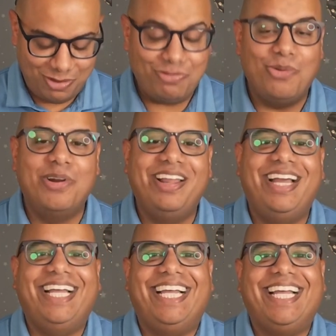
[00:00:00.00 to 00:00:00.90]
Florida.
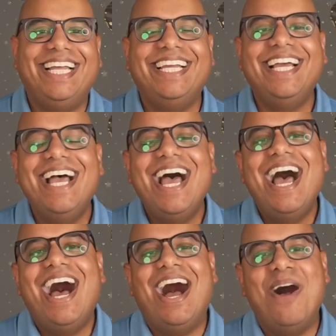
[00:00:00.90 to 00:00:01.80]

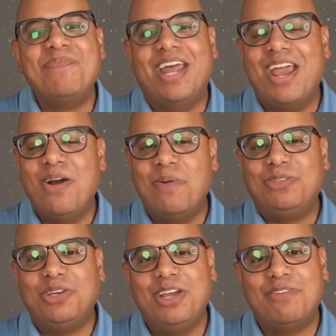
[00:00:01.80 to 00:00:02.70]
And I hope
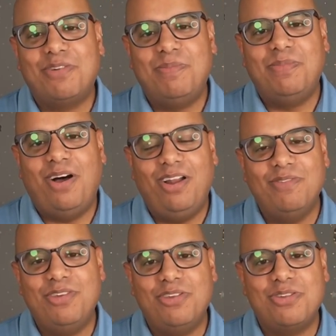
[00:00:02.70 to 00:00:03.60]
to hear from all
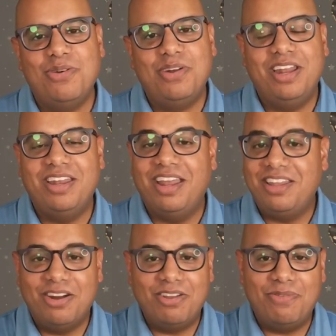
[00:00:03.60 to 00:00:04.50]
of you soon and
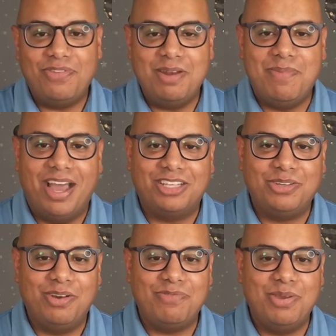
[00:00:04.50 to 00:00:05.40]
hear the feedback
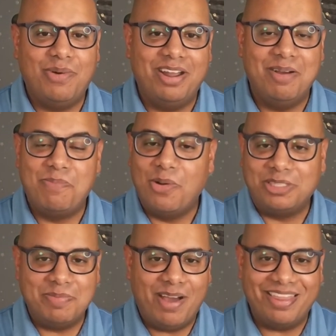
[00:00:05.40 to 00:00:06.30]
too. If you want to
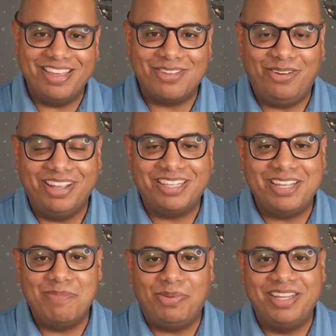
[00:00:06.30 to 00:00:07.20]
post about this on
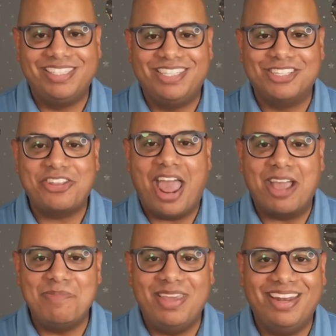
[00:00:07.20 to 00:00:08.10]
LinkedIn, please just
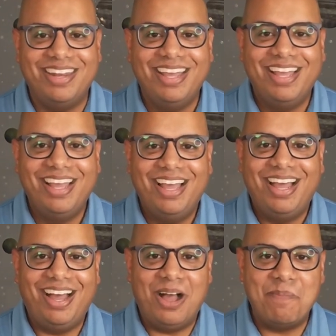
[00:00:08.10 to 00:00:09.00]
tag me and
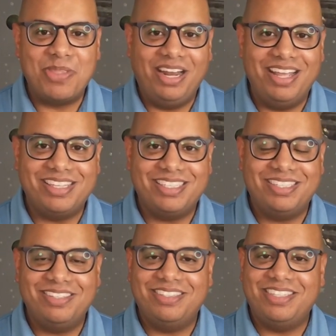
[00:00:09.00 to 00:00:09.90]

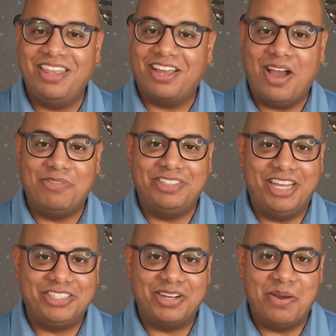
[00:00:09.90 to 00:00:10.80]
let's see the
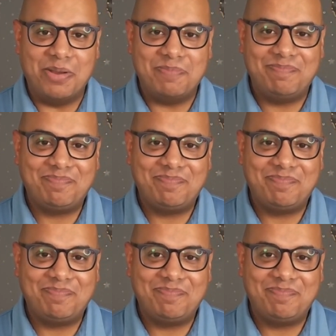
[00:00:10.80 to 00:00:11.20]
conversation going.